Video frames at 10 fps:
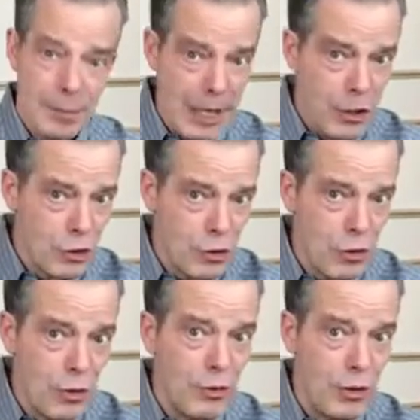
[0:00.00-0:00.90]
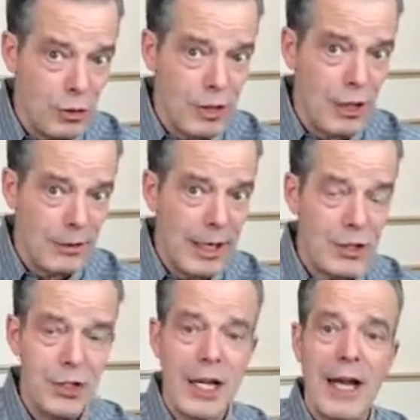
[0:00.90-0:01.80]
Make sure that you tell
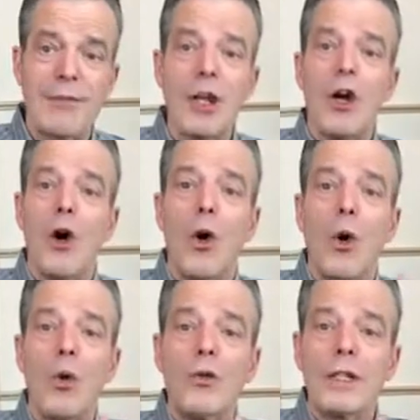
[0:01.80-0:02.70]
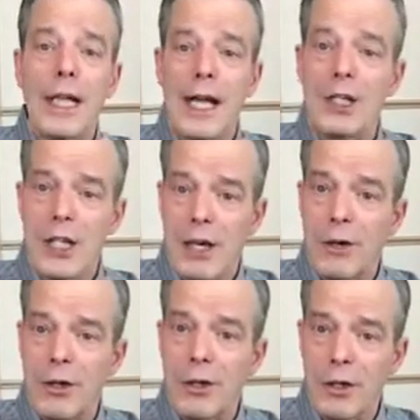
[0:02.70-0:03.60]
that staff, hold the cat's
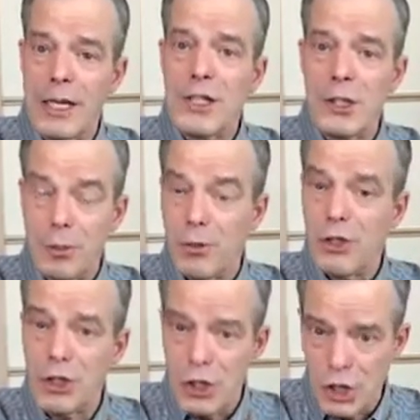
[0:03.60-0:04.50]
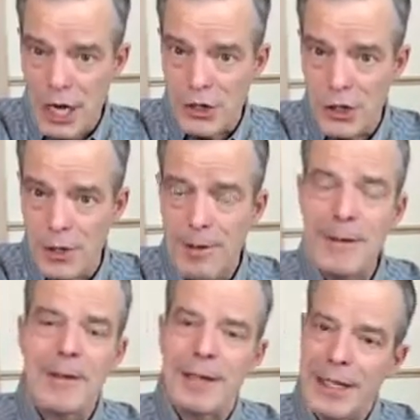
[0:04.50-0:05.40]
carrier against the person's chest.
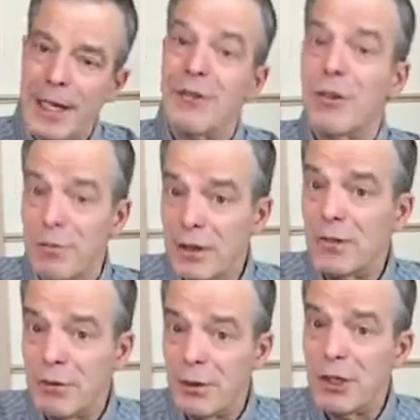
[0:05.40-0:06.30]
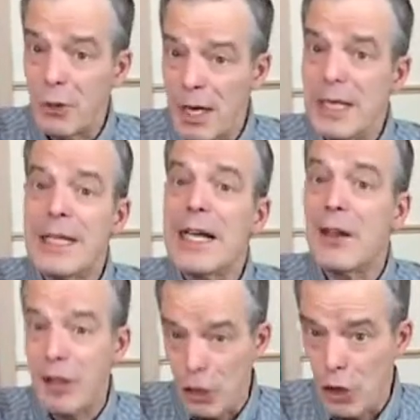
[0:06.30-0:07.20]
Again, if they're fear-free trained,
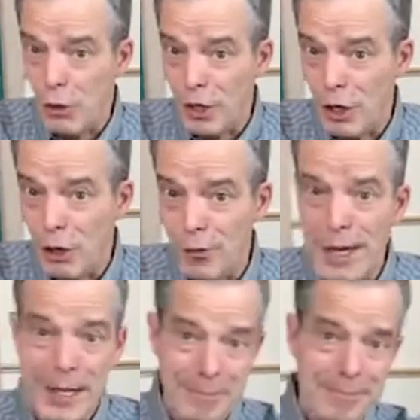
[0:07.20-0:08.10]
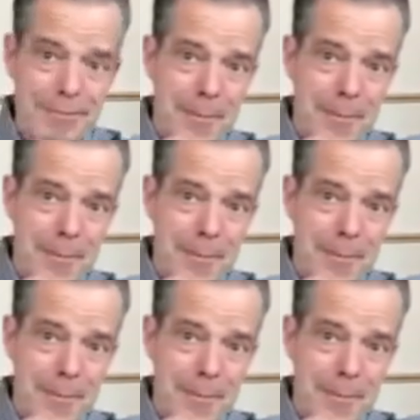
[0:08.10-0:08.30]
they know that already,